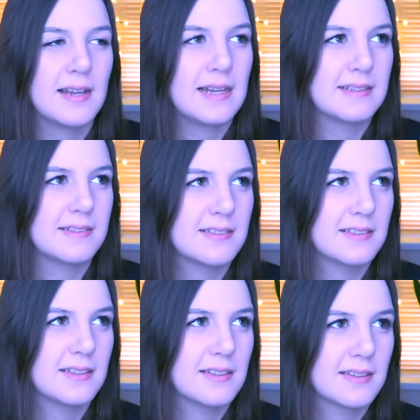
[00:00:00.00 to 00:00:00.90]
and
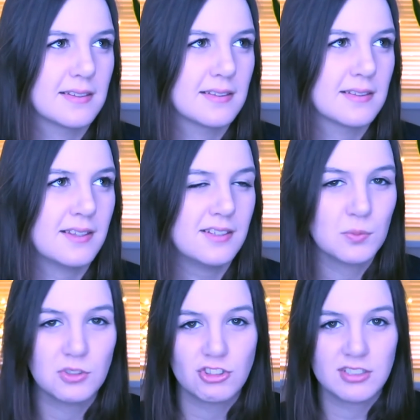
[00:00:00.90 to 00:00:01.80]

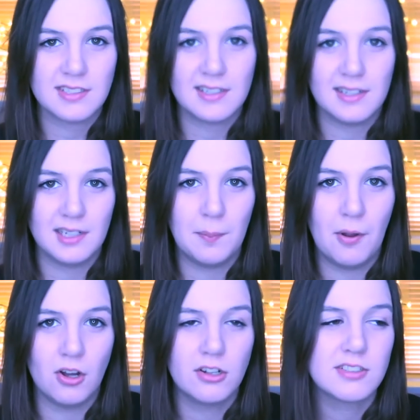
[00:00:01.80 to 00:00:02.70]
this was just in a little
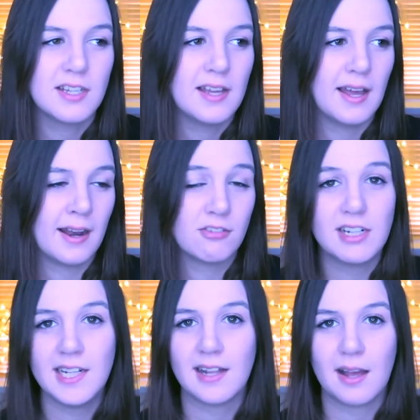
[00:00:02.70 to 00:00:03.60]
pot, and I
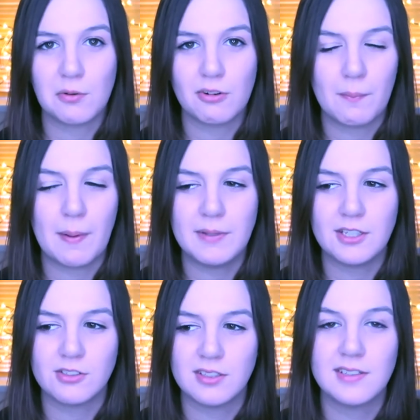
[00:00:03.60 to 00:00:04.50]
really I remember
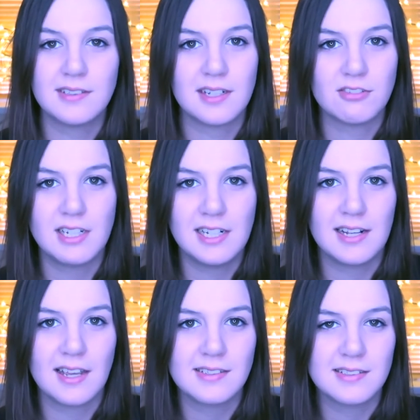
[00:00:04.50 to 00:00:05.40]
using this and I really
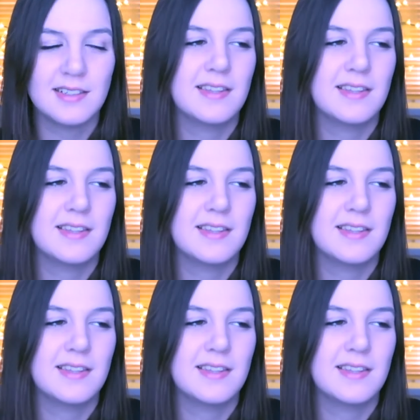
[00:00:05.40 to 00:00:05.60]
liked it,